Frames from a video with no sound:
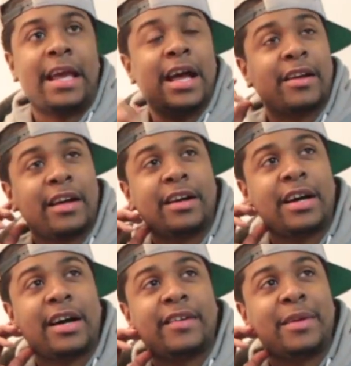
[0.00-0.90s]
Yeah,
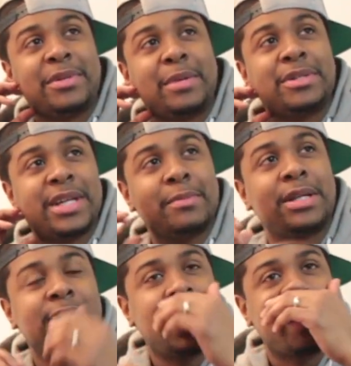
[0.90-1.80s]
I'm gonna take
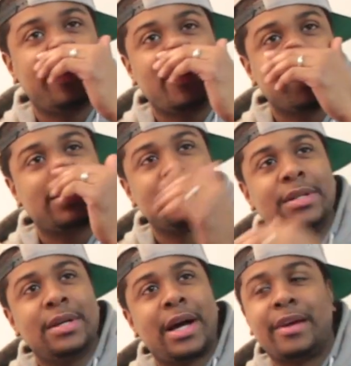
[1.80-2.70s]
my time, because
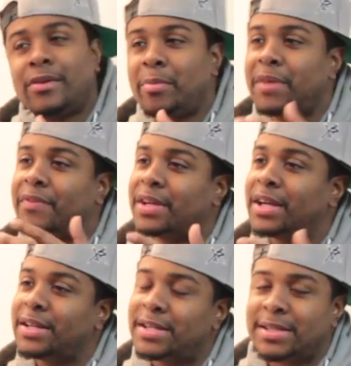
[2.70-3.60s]
I normally
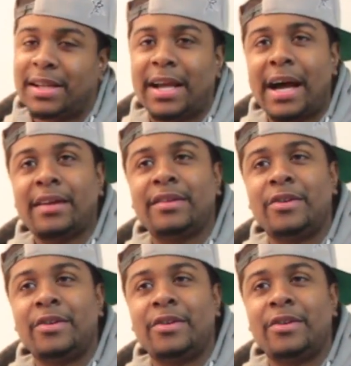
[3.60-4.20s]
forget. It's a lot.